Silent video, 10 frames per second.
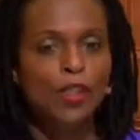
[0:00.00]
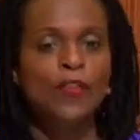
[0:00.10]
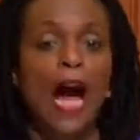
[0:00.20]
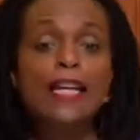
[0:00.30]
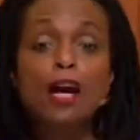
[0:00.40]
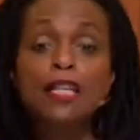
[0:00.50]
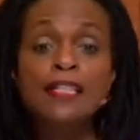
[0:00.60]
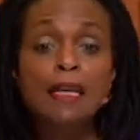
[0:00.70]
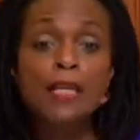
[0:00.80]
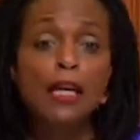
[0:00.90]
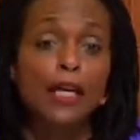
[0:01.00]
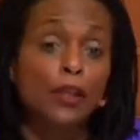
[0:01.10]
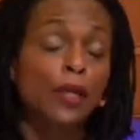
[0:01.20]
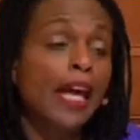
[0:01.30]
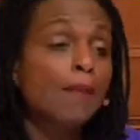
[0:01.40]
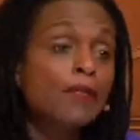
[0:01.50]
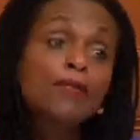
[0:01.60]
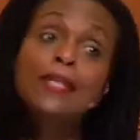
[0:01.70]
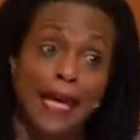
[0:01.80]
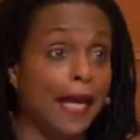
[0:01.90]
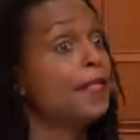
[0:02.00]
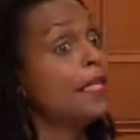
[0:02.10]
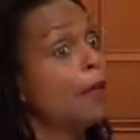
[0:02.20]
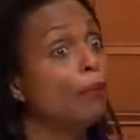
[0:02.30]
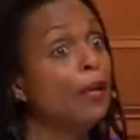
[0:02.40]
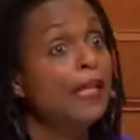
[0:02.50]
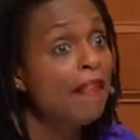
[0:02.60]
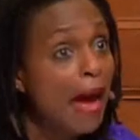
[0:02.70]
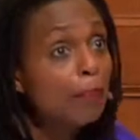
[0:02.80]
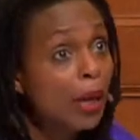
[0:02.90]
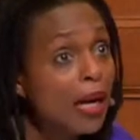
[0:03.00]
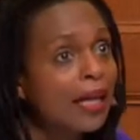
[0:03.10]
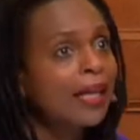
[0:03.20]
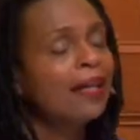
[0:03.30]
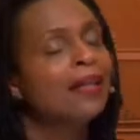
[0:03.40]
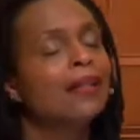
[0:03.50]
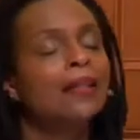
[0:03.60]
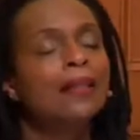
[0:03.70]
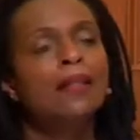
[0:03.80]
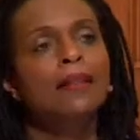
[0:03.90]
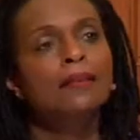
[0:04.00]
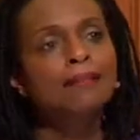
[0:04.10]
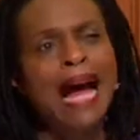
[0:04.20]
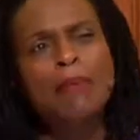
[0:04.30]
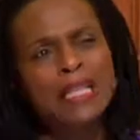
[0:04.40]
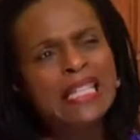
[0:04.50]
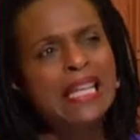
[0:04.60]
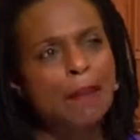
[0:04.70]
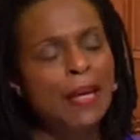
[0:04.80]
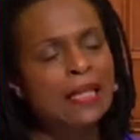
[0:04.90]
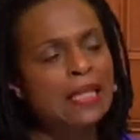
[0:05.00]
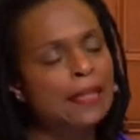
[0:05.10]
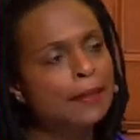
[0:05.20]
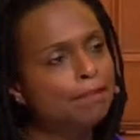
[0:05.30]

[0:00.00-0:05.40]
You've got to go to seminary, and you can't, can't skip reading that book. I would skip it.